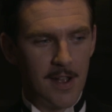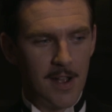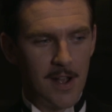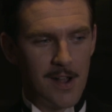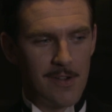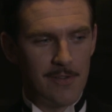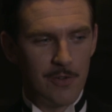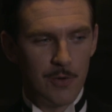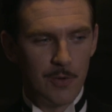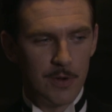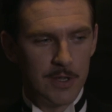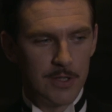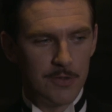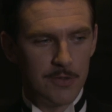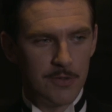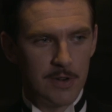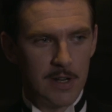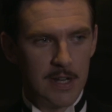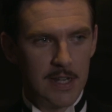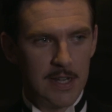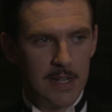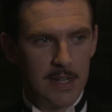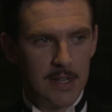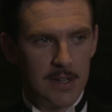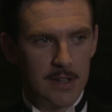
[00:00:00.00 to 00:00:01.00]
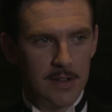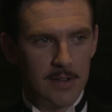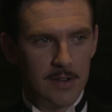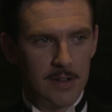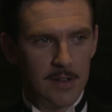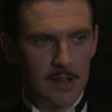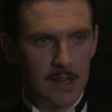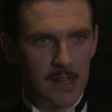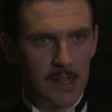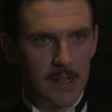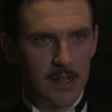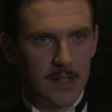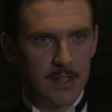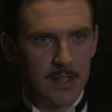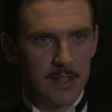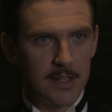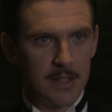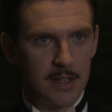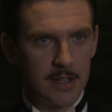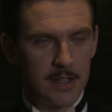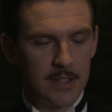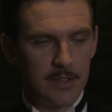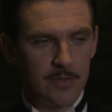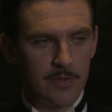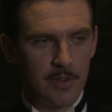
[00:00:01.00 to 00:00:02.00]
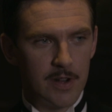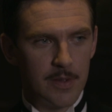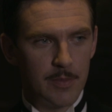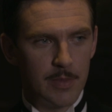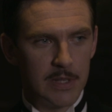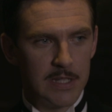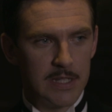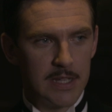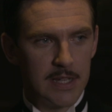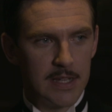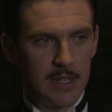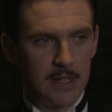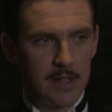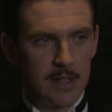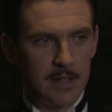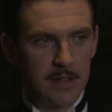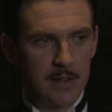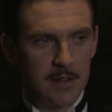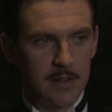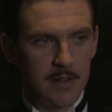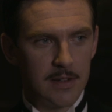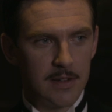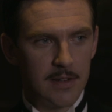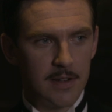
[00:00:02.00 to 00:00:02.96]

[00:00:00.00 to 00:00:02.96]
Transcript: I've always really liked it. It's a very particular